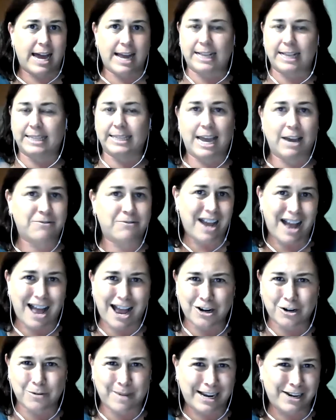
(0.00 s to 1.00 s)
I didn't
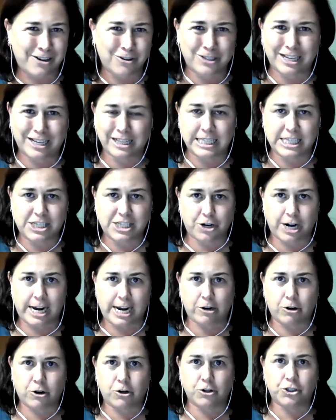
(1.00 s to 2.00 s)
hire my own
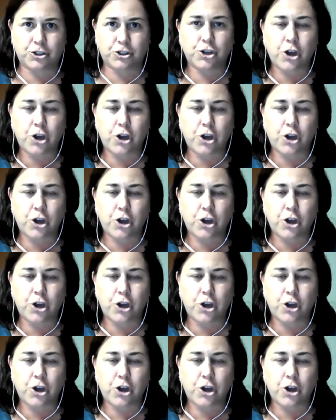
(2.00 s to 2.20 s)
illustrators.